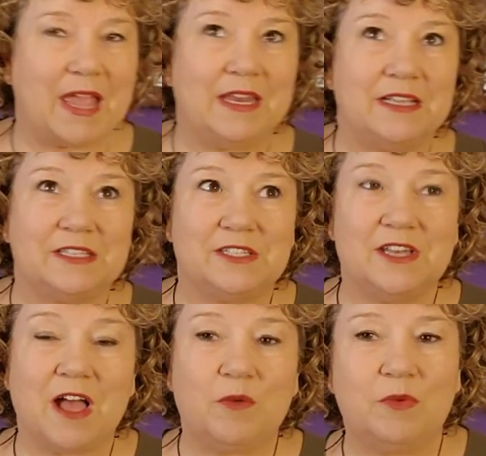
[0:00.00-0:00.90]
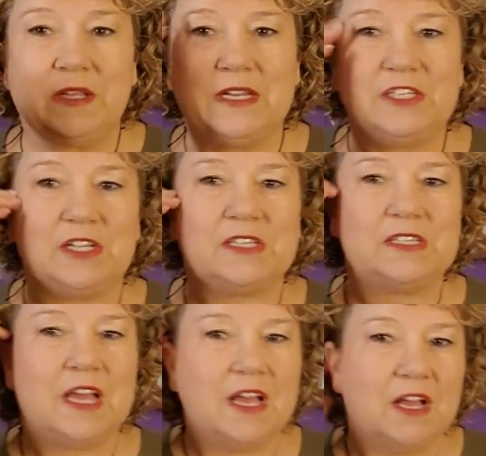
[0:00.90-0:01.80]
And it's not really
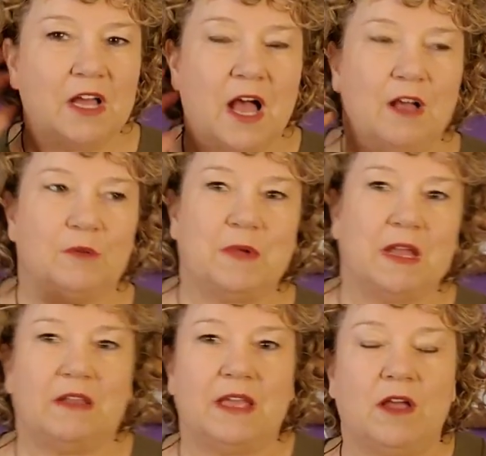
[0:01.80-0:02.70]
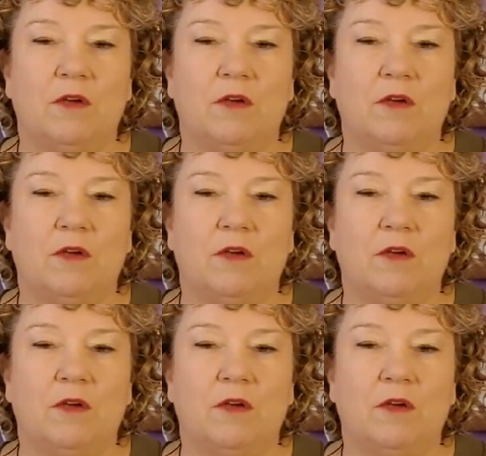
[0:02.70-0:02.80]
just um, kind of like,